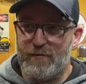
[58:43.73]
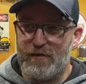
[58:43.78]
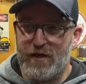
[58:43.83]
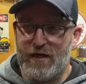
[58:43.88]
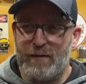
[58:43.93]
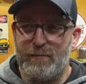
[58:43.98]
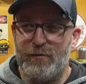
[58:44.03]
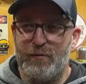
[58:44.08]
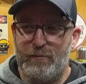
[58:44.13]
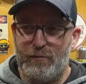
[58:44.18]
You got
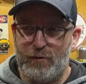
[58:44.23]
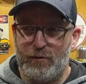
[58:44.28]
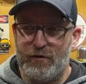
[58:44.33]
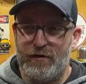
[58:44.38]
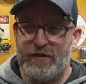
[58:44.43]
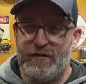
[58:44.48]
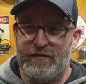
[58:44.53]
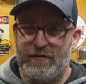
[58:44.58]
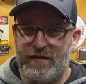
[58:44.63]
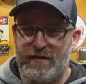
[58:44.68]
to put
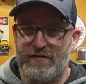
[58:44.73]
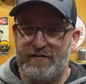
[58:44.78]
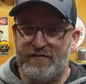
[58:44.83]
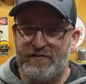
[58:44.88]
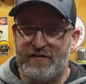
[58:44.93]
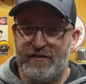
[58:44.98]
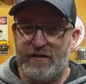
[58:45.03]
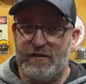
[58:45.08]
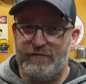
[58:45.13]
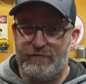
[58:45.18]
pretty thin
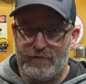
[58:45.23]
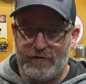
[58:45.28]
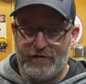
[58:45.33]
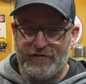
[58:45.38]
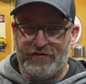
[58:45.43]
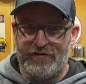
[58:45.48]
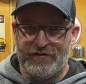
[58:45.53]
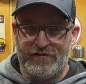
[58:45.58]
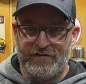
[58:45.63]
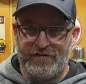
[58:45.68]
stuff or
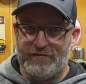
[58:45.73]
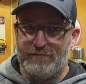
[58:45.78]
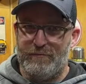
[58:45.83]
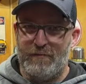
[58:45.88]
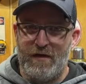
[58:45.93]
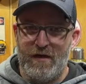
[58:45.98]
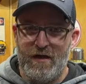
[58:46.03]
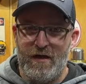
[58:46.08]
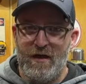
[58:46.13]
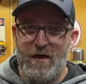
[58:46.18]
else it just
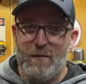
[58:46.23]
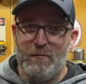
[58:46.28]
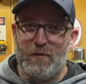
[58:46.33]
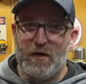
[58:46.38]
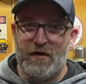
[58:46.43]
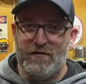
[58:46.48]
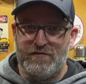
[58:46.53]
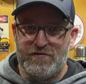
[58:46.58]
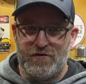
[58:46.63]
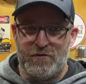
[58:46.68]

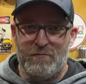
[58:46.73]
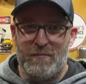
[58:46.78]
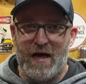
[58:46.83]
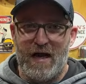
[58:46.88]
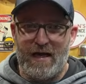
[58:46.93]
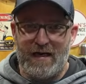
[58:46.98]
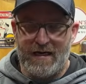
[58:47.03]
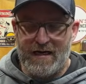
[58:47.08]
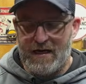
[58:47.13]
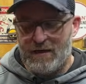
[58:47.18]
puffs your
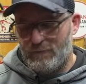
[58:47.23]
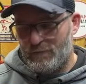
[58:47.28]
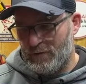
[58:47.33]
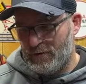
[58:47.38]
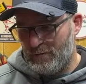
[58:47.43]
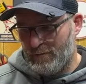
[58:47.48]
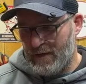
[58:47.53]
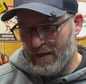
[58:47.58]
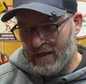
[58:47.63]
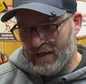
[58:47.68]
bag out real
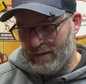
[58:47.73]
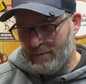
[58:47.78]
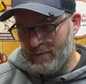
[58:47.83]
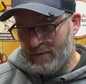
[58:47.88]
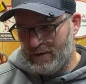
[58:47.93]
bad.